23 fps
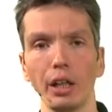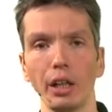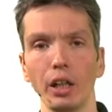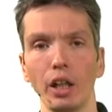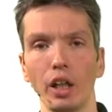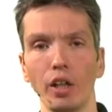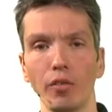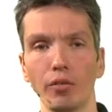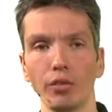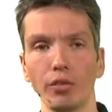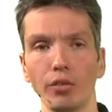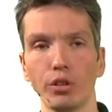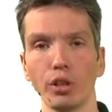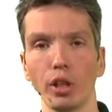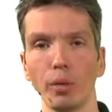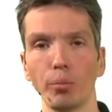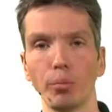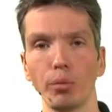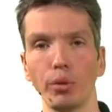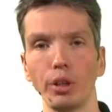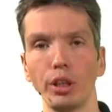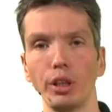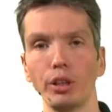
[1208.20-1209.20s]
of the
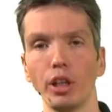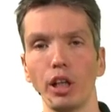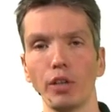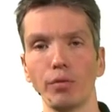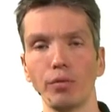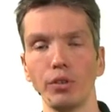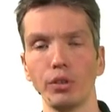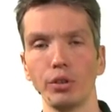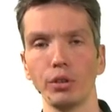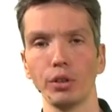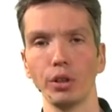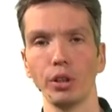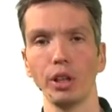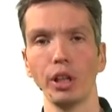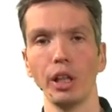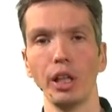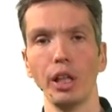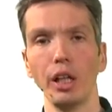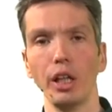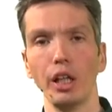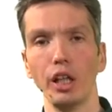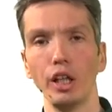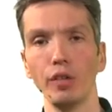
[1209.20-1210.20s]
submarine officer.
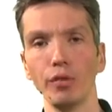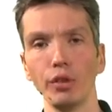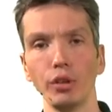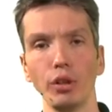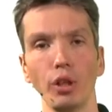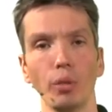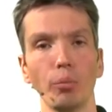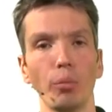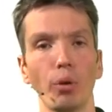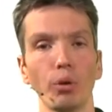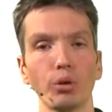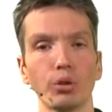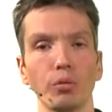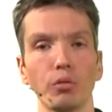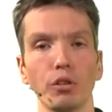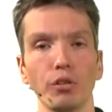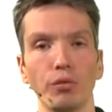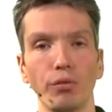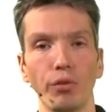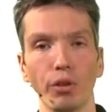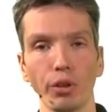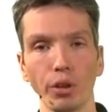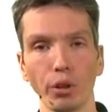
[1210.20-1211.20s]
Even though most of the
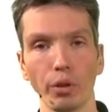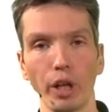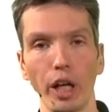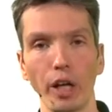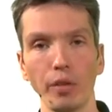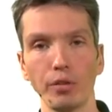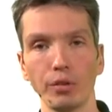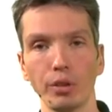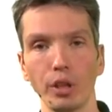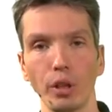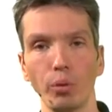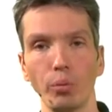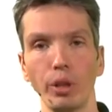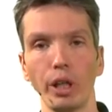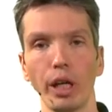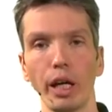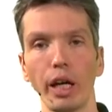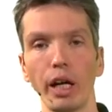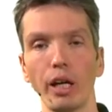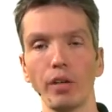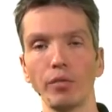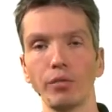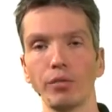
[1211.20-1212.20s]
photographs that we
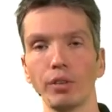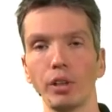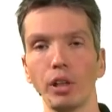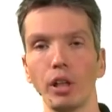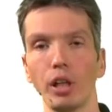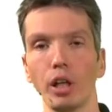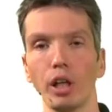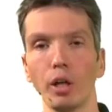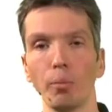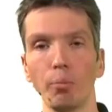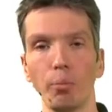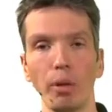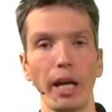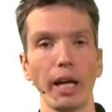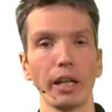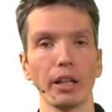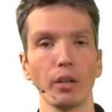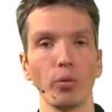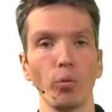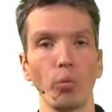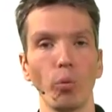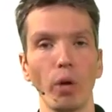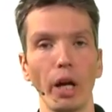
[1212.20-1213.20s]
have are
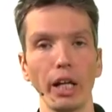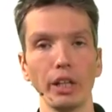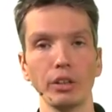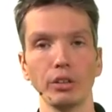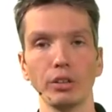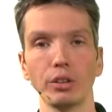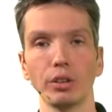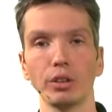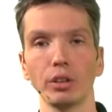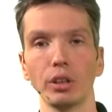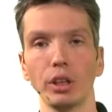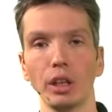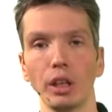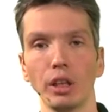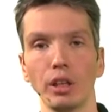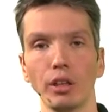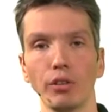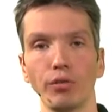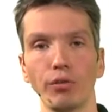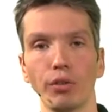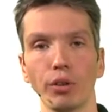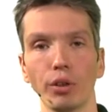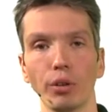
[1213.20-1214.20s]
black and white
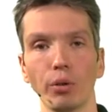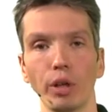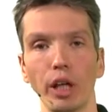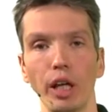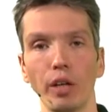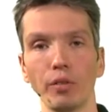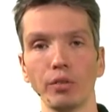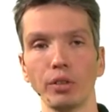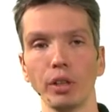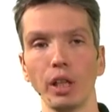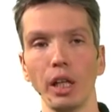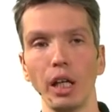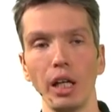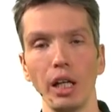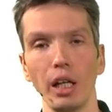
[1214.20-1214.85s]
photographs,